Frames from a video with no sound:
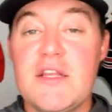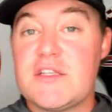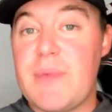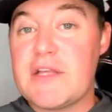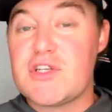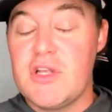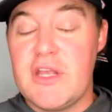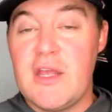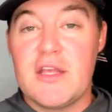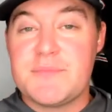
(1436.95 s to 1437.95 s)

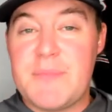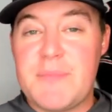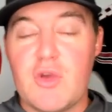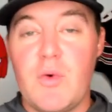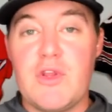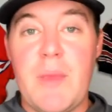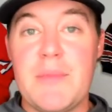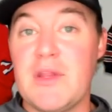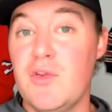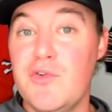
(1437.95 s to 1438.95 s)
especially when you
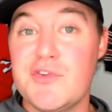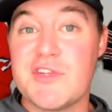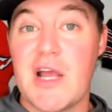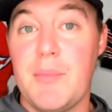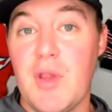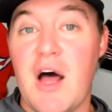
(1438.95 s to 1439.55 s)
maybe lose a couple